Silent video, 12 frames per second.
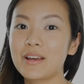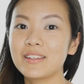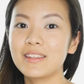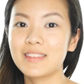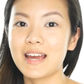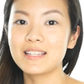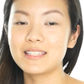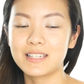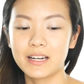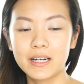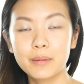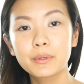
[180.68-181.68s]
now that that's
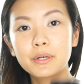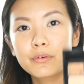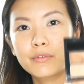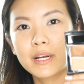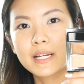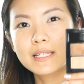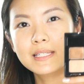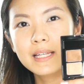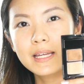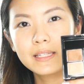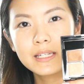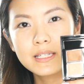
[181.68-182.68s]
done, I'm going to run a
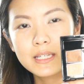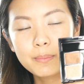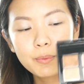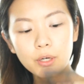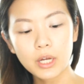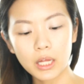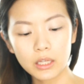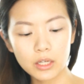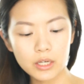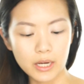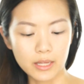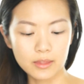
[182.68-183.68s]
slightly deeper
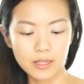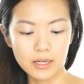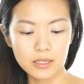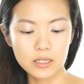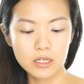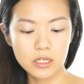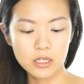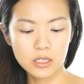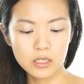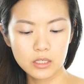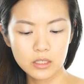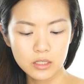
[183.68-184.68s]
color, and that
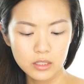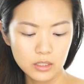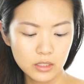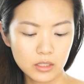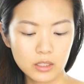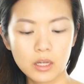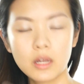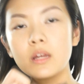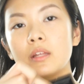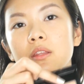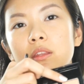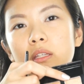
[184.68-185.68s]
is
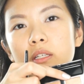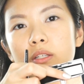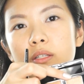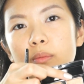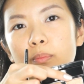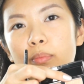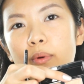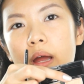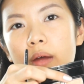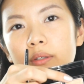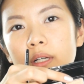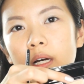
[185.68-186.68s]
this
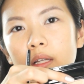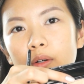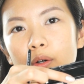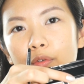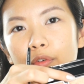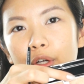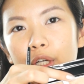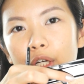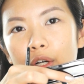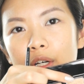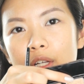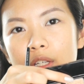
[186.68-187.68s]
brown color over
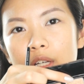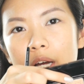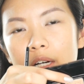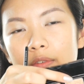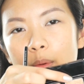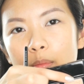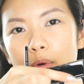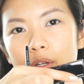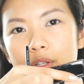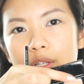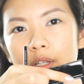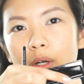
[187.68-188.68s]
here, and it's kind of a
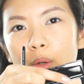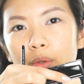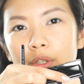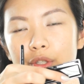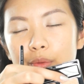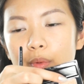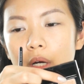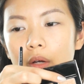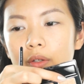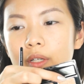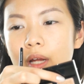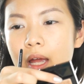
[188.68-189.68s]
bronzy goldish
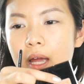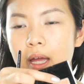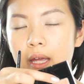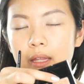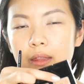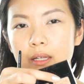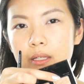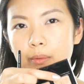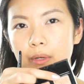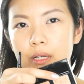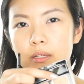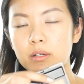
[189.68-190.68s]
brown. This
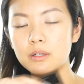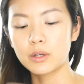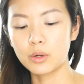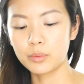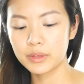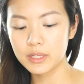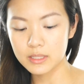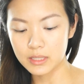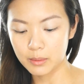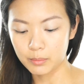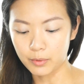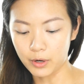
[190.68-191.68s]
one is going to go with the
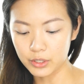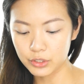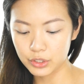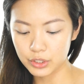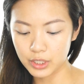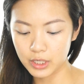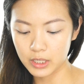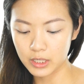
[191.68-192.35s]
same brush